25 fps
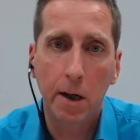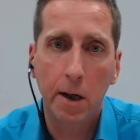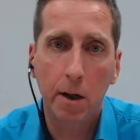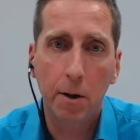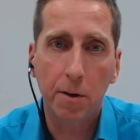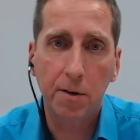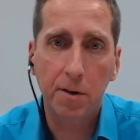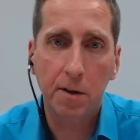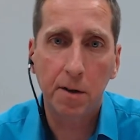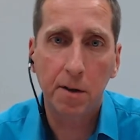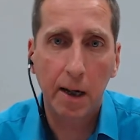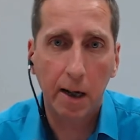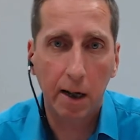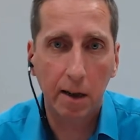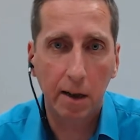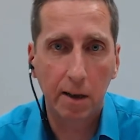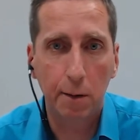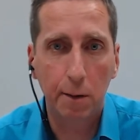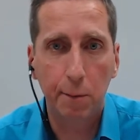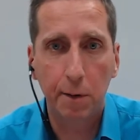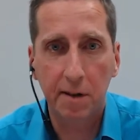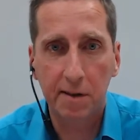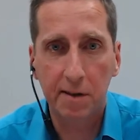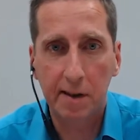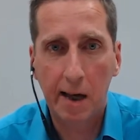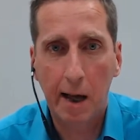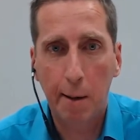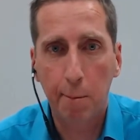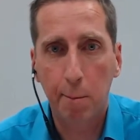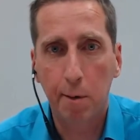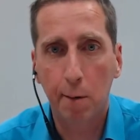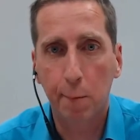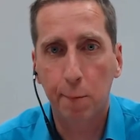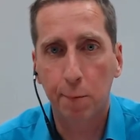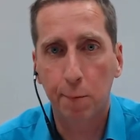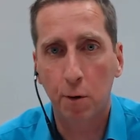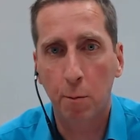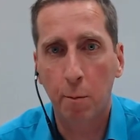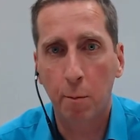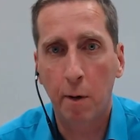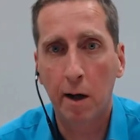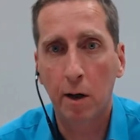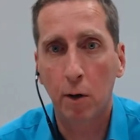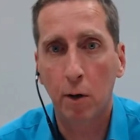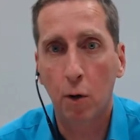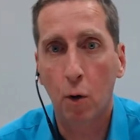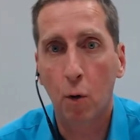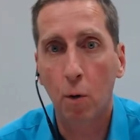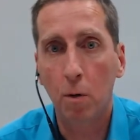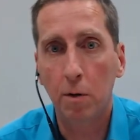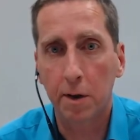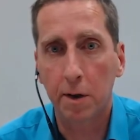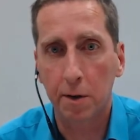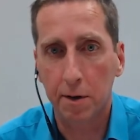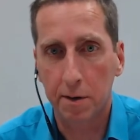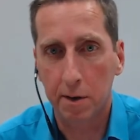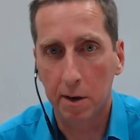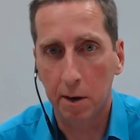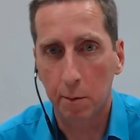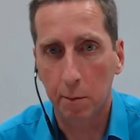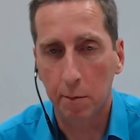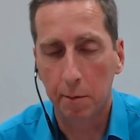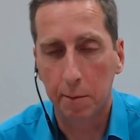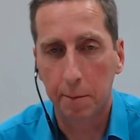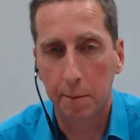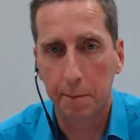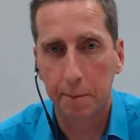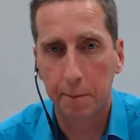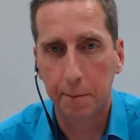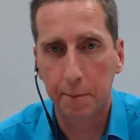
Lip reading: Here's a negative example from my older team.